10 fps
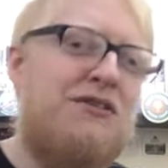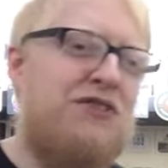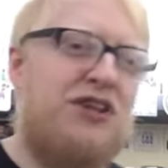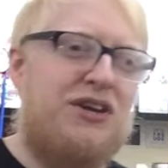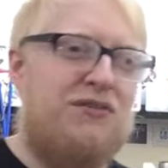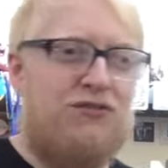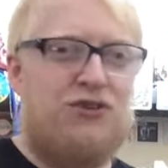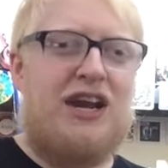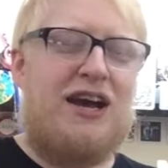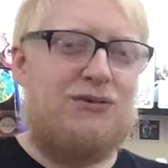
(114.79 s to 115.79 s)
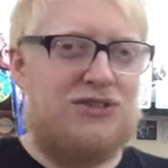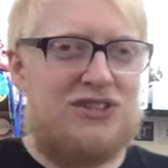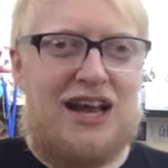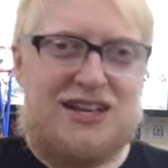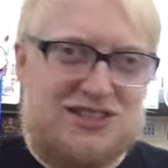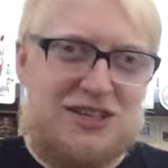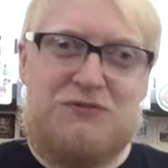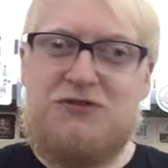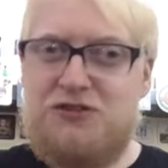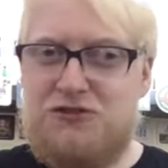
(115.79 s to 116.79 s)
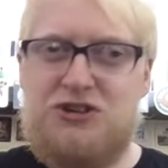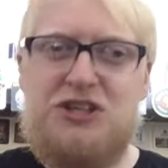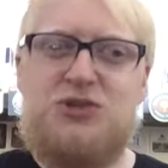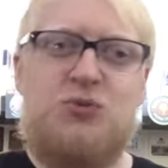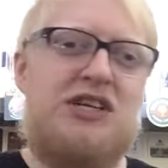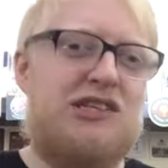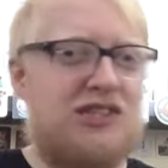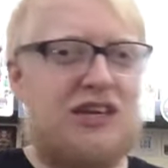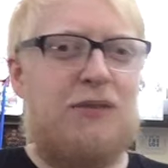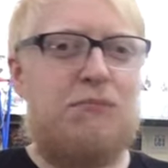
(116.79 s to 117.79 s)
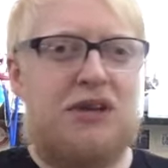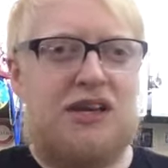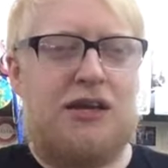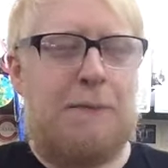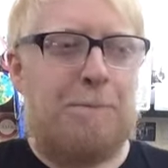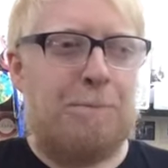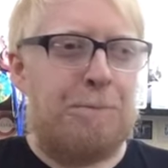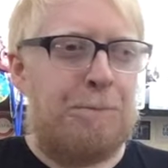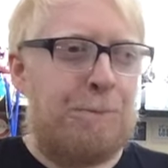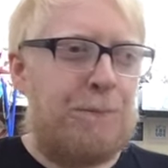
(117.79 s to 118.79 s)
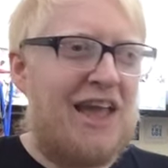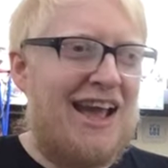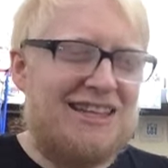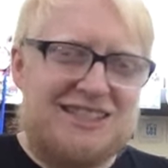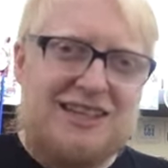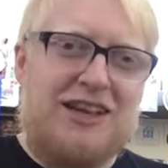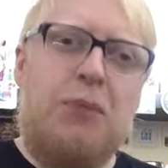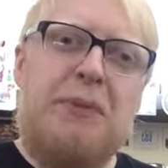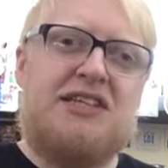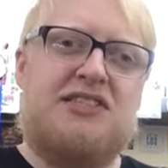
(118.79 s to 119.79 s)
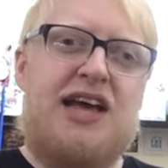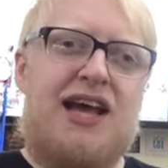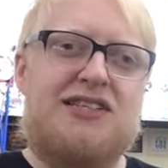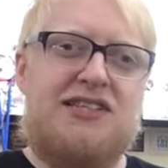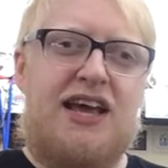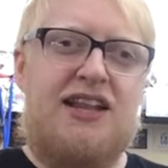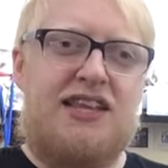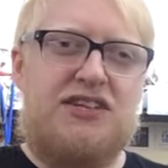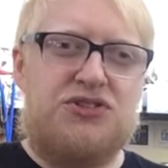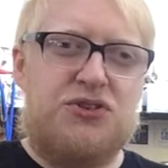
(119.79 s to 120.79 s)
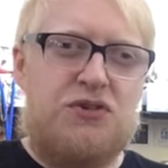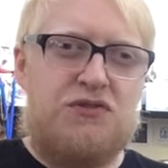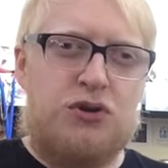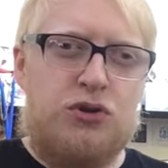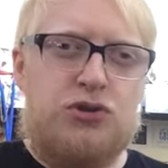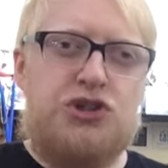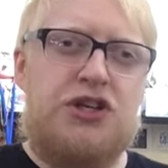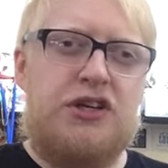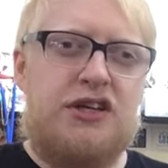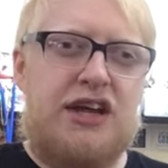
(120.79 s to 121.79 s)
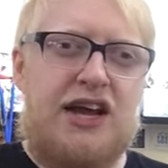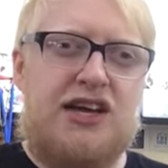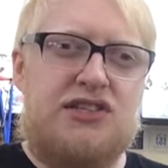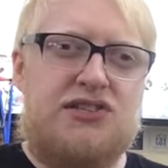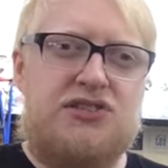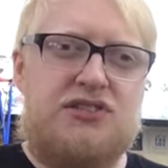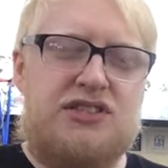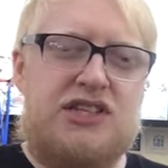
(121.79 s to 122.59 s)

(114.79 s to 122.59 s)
for like 3 hours asking for free sweets can be, it's a little bit sad that this sort of culture has